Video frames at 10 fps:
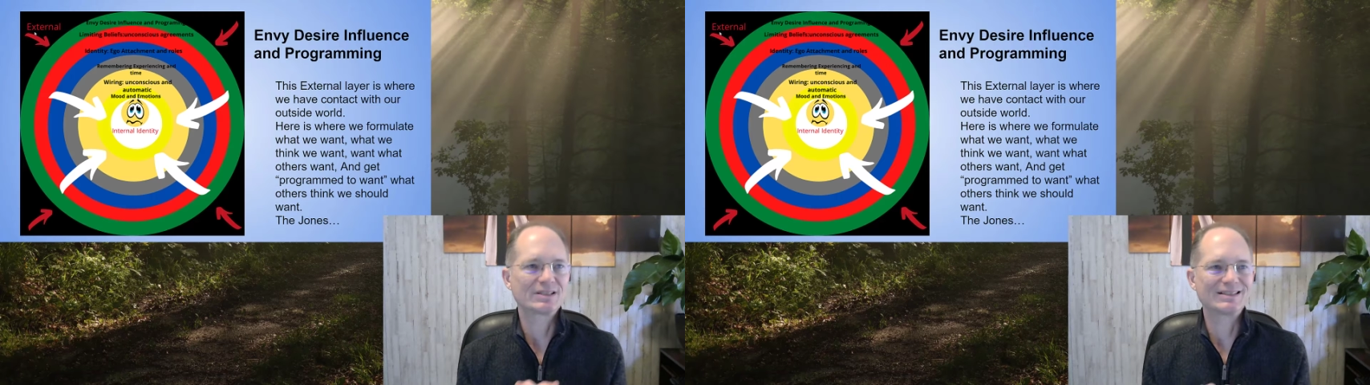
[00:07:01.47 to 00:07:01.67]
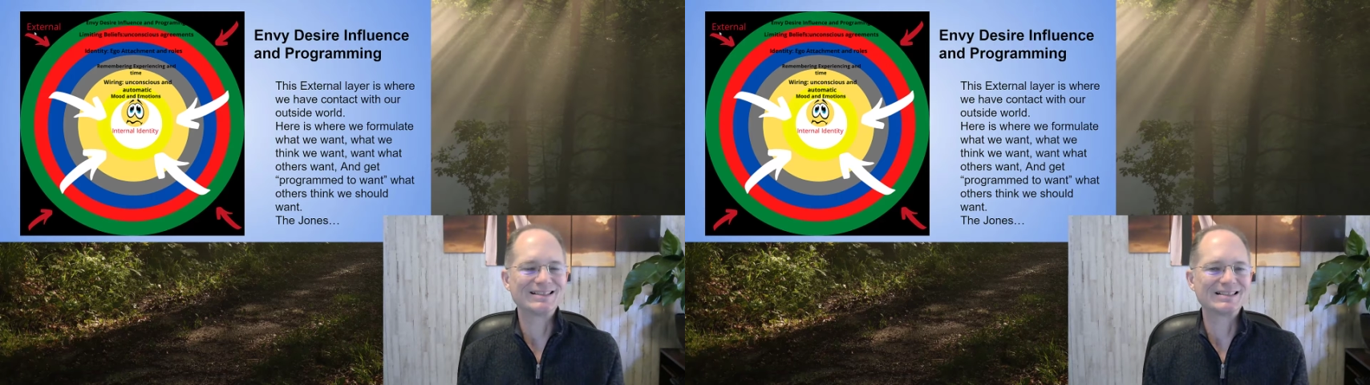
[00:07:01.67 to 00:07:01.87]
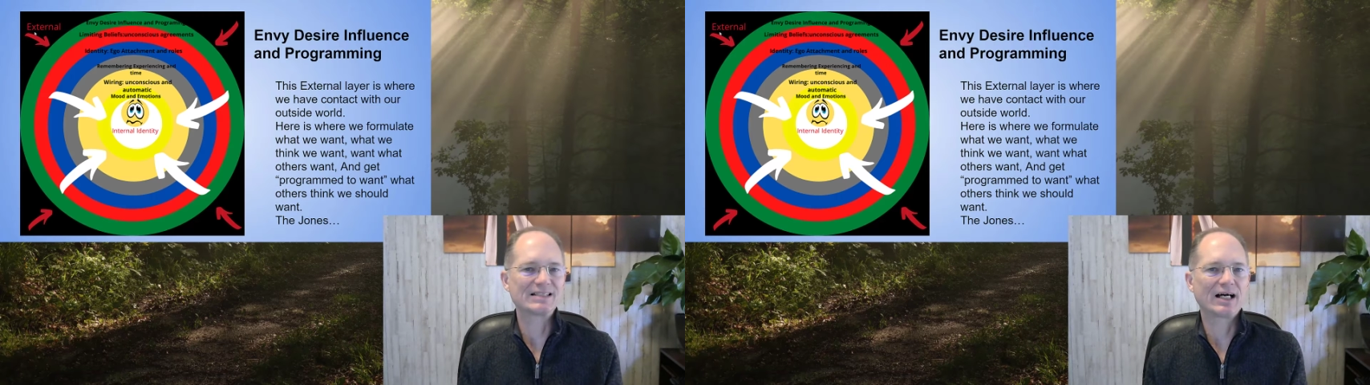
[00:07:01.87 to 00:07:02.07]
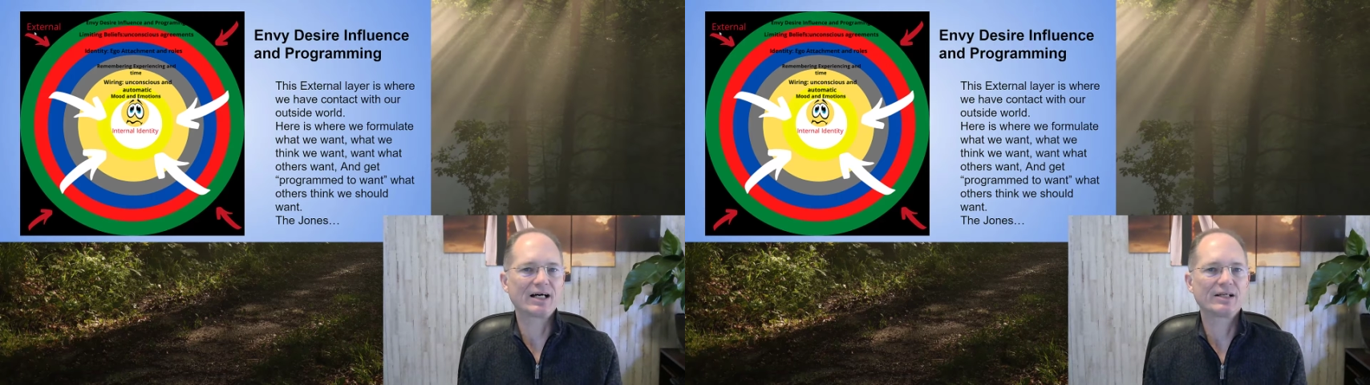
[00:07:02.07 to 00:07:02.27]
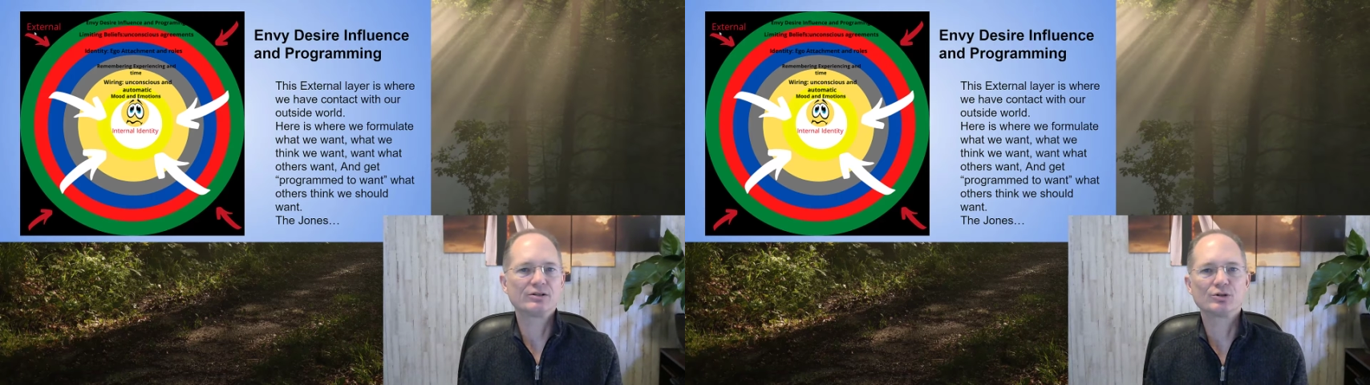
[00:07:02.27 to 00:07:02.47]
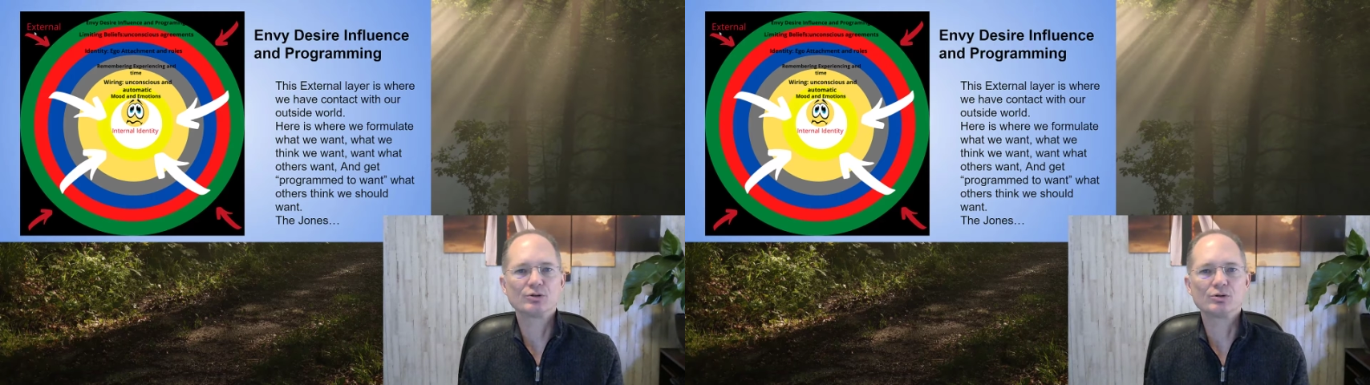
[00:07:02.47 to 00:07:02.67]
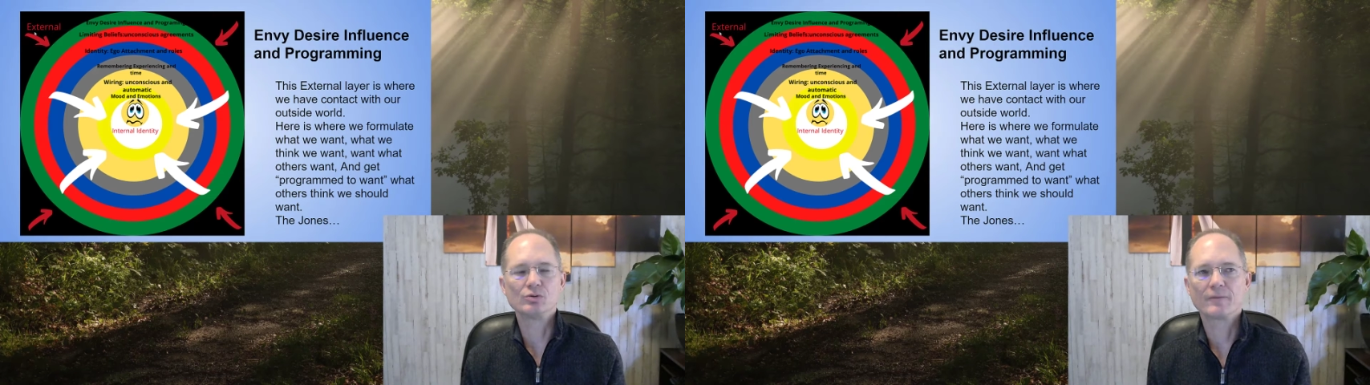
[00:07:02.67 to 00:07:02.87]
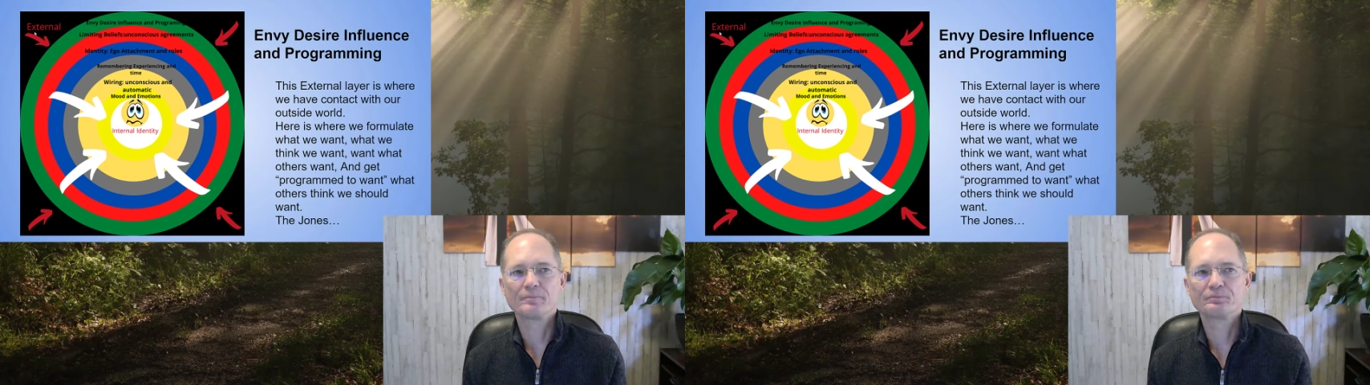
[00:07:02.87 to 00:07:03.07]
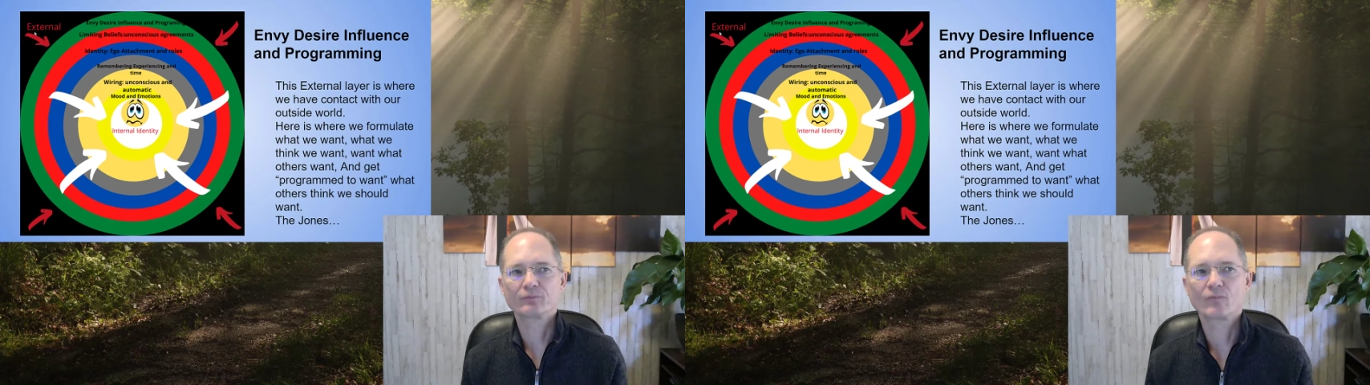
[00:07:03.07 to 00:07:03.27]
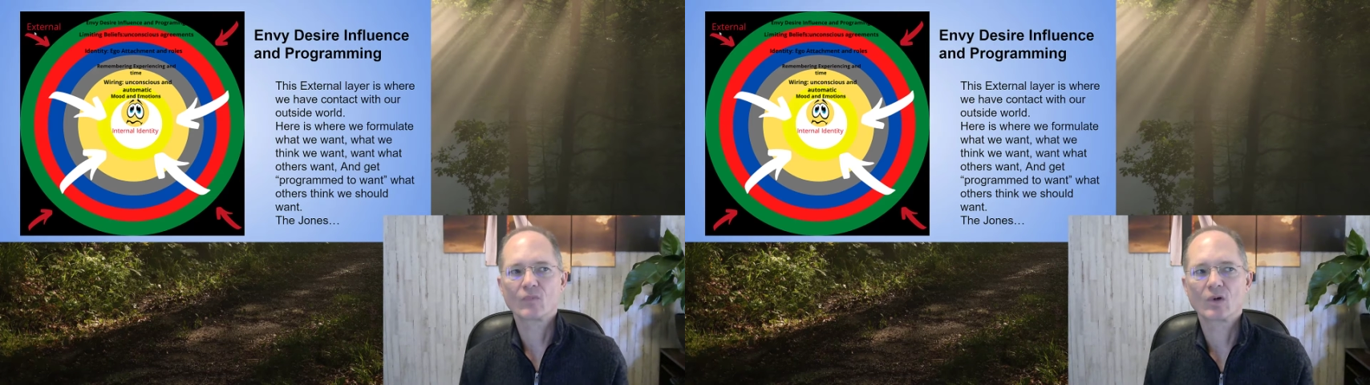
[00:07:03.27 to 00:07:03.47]
designed to
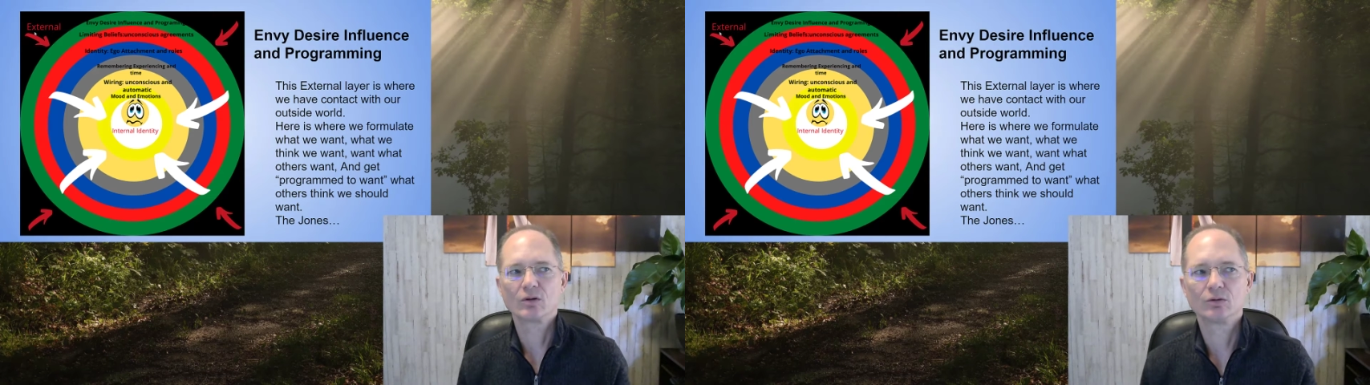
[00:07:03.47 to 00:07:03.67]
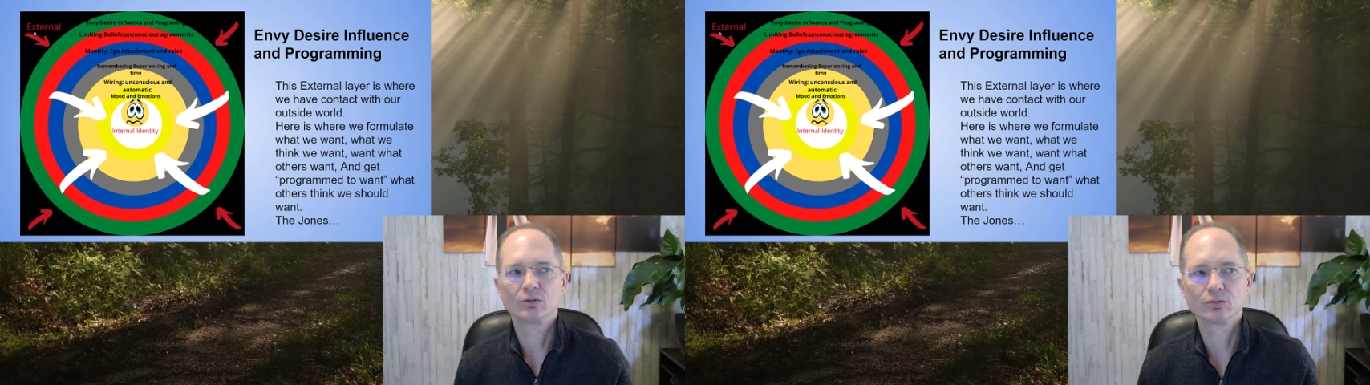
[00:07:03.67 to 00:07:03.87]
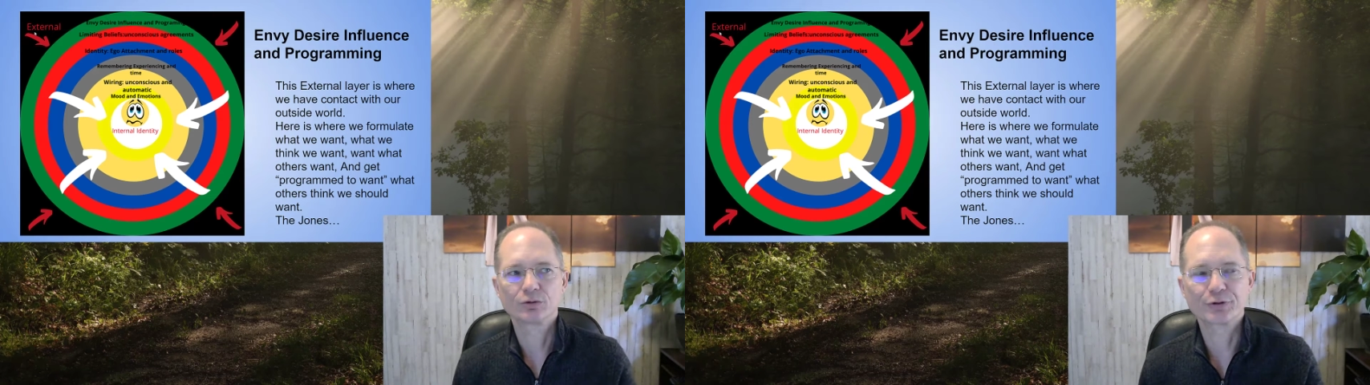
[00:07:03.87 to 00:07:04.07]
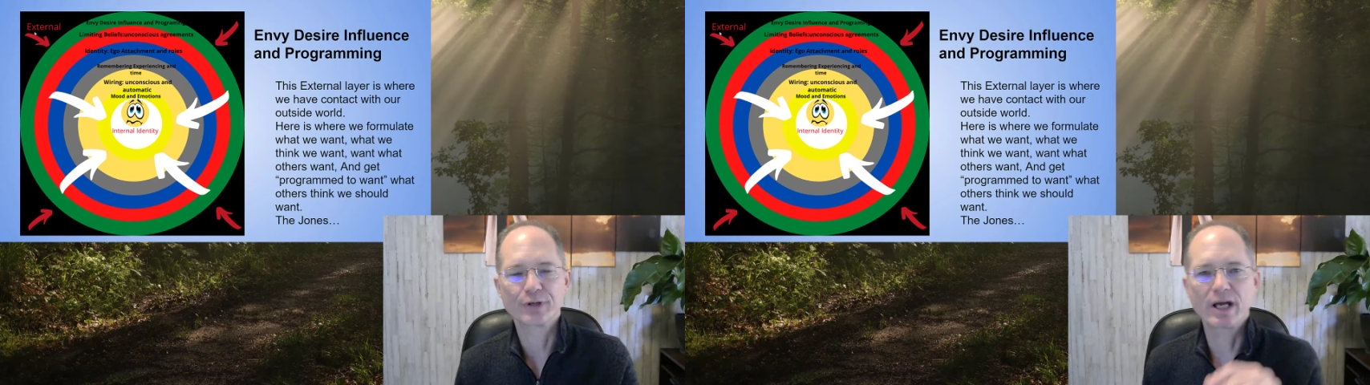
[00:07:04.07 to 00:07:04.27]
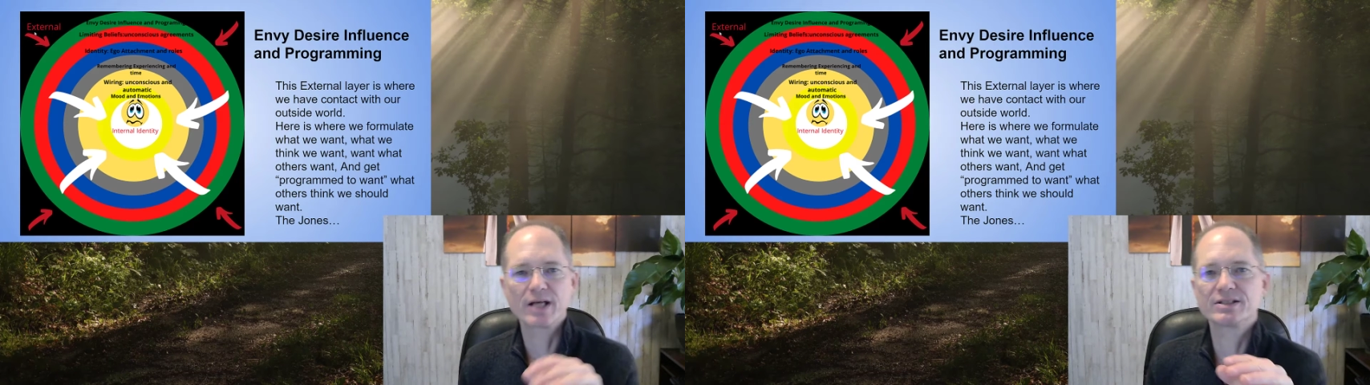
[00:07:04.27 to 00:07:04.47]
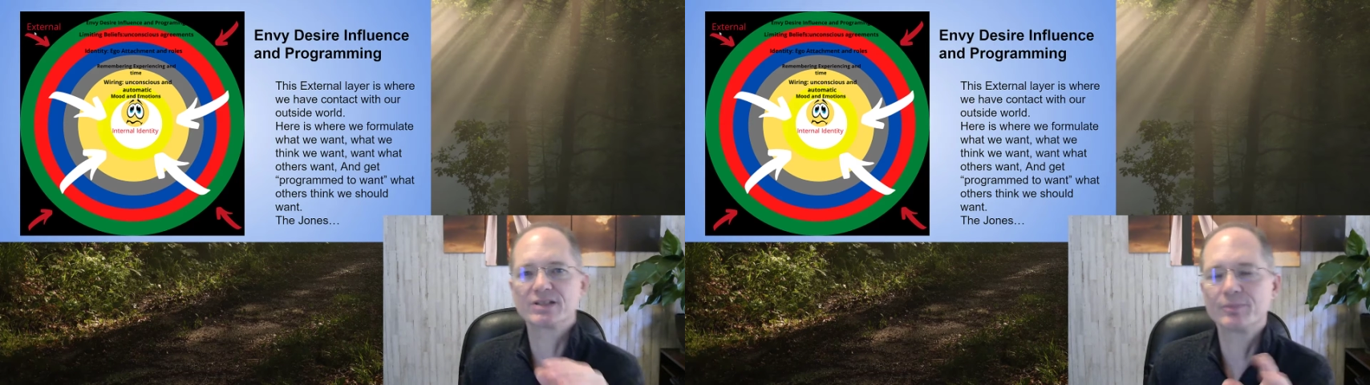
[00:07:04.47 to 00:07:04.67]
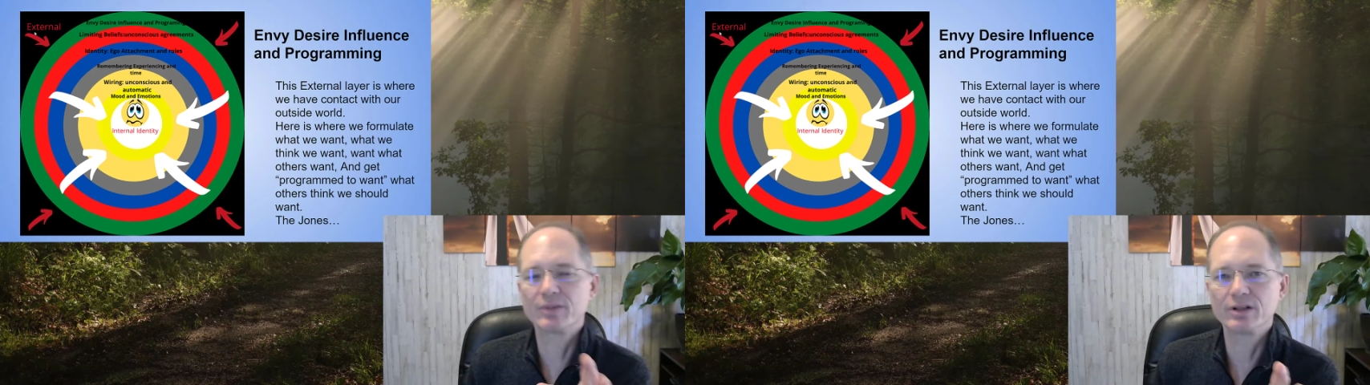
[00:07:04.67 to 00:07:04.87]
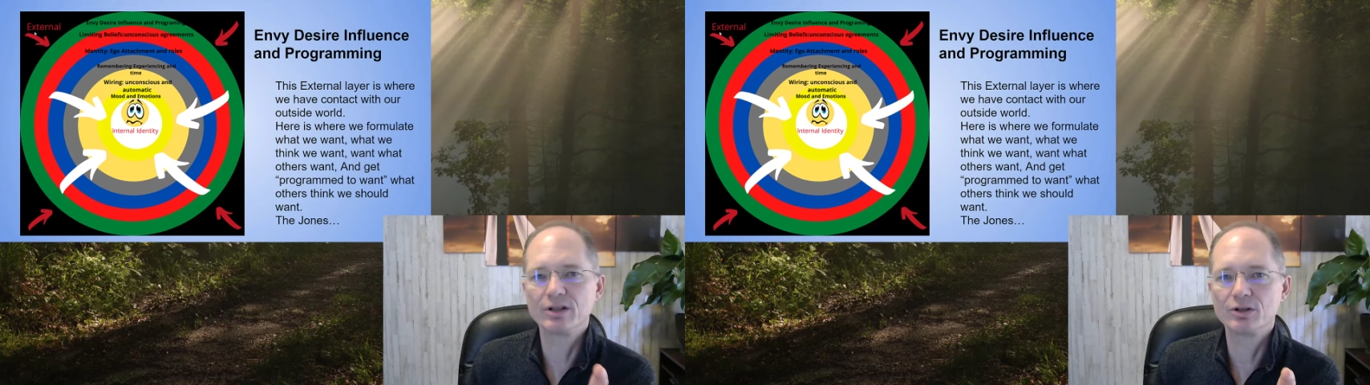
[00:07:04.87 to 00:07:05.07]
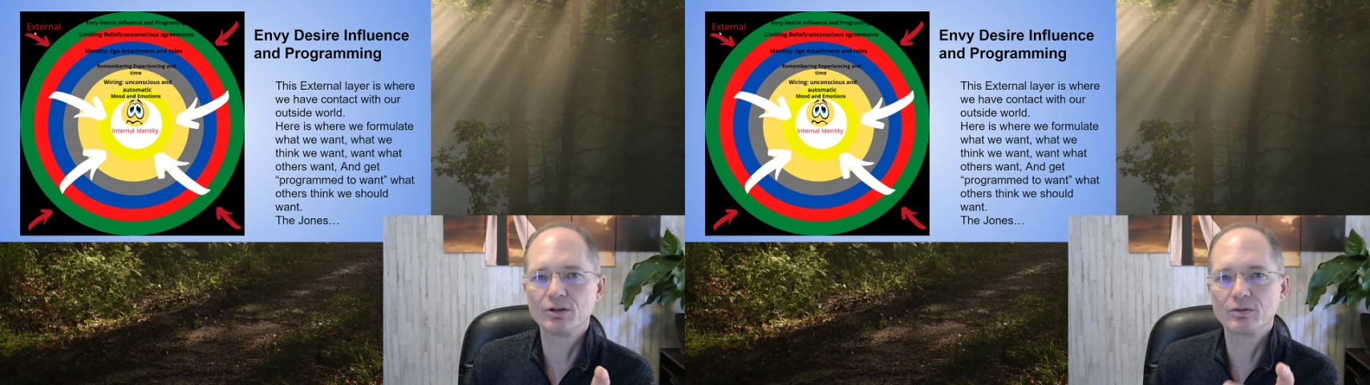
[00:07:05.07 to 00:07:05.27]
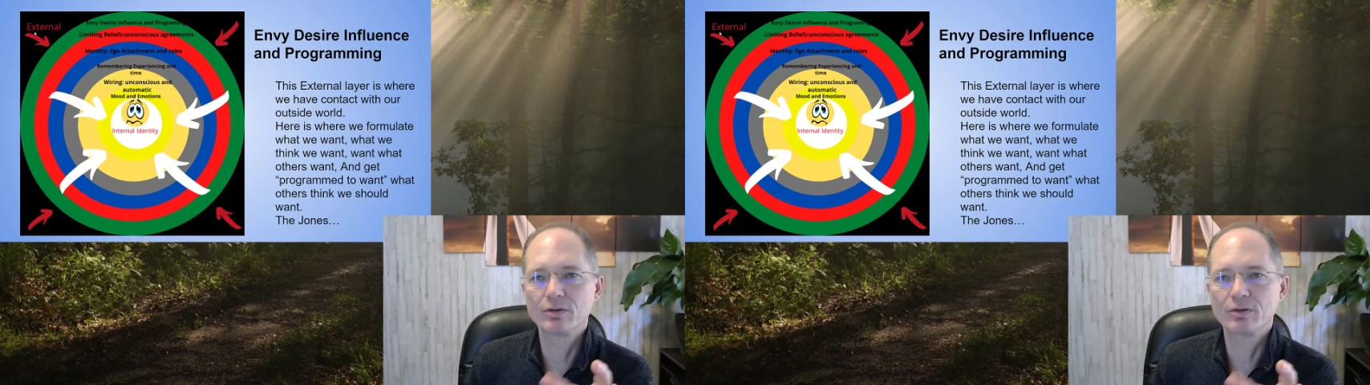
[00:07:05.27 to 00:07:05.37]
create something in you